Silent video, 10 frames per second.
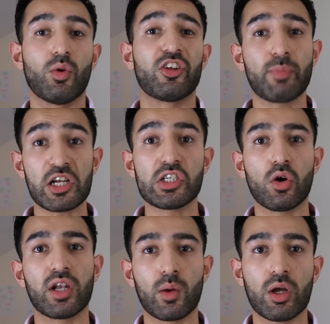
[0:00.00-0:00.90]

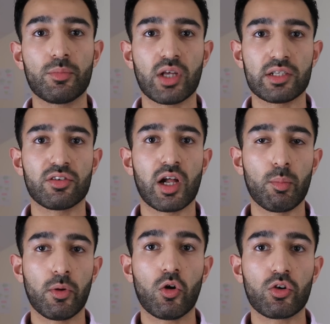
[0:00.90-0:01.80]
especially online websites
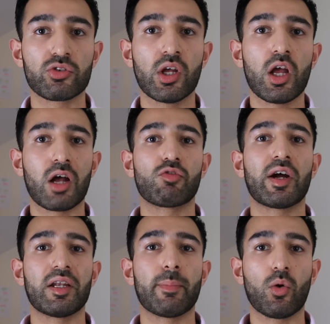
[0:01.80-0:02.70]
now, blogs, and
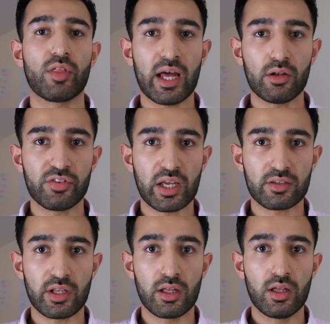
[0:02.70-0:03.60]
writing about the health
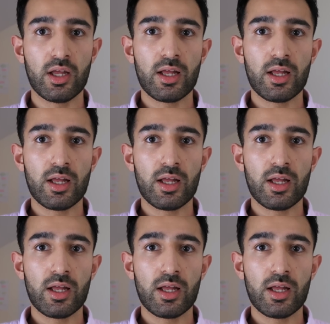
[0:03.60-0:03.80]
sector.